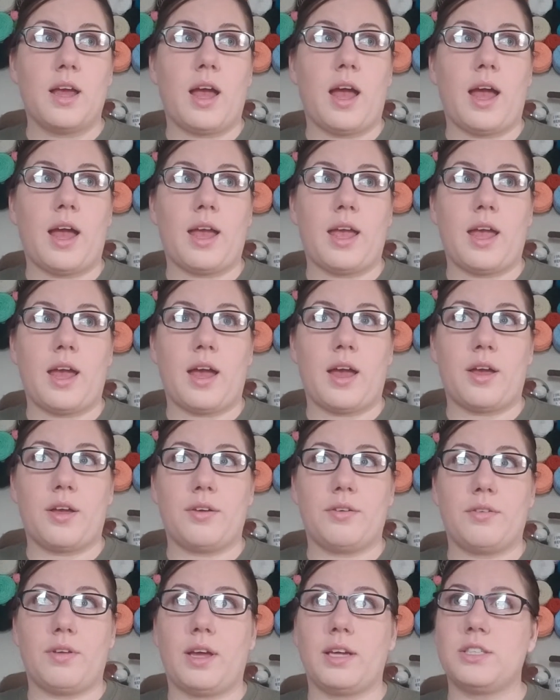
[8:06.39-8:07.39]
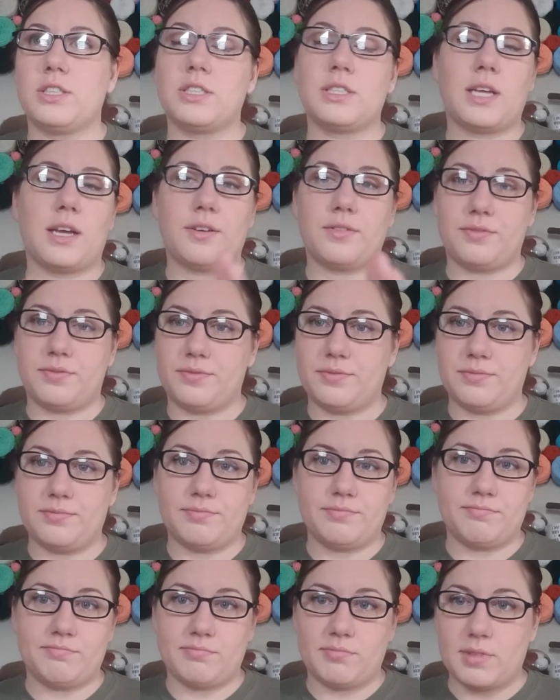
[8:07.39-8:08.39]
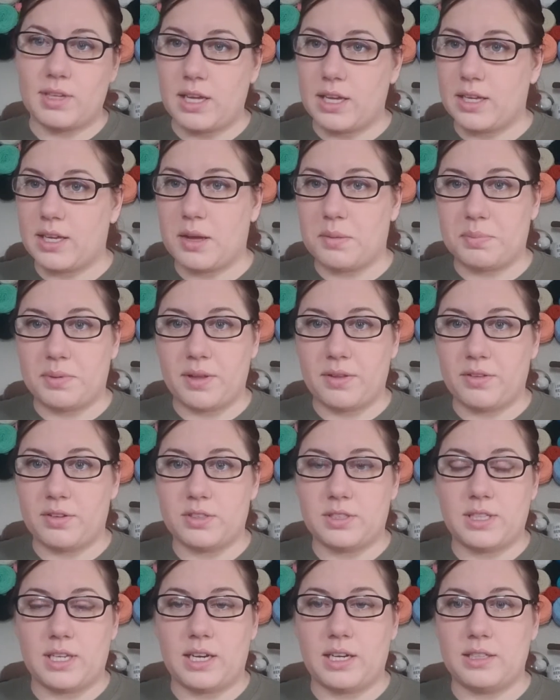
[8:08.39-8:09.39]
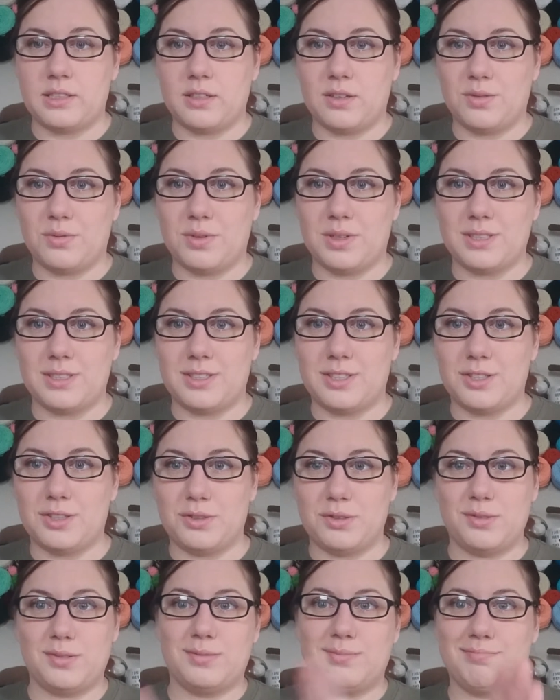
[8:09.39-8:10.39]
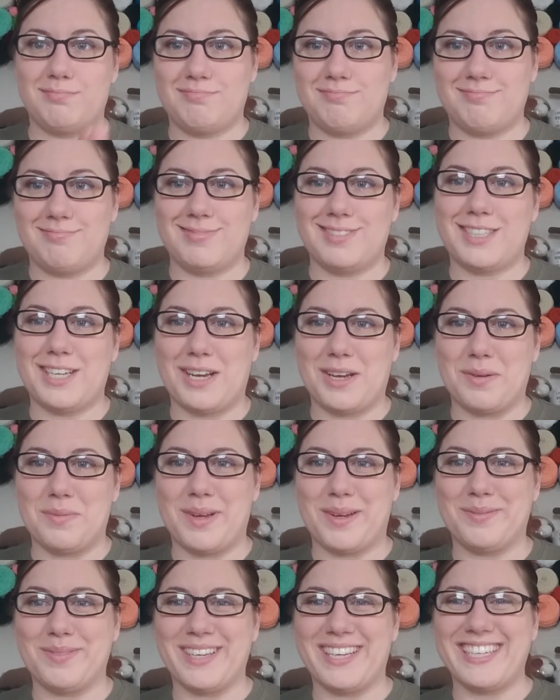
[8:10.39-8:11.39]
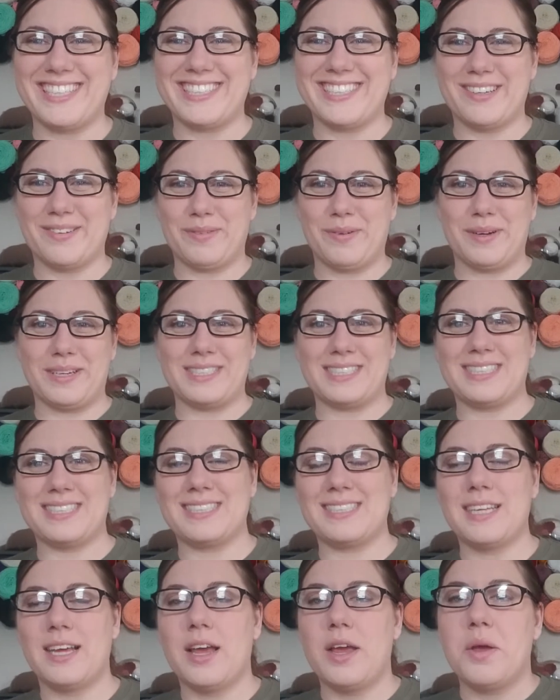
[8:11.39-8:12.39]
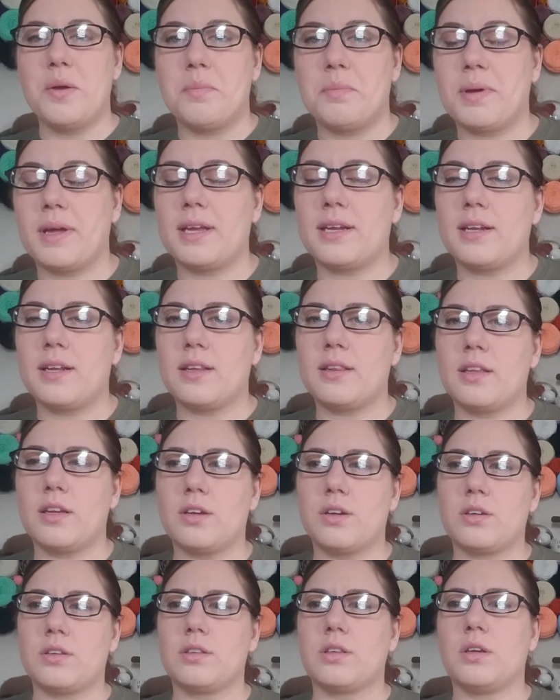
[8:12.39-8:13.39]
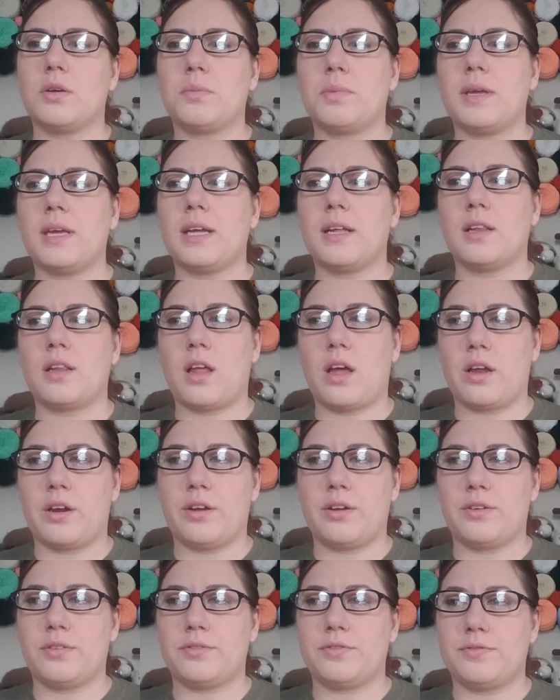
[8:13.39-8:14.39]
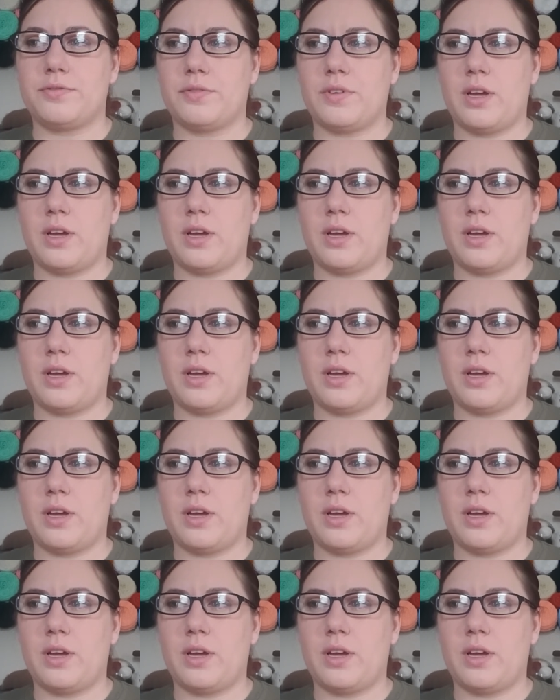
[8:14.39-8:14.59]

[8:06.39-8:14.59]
I just have a couple others that I don't want to talk about because they're presents, but there'll be a lot of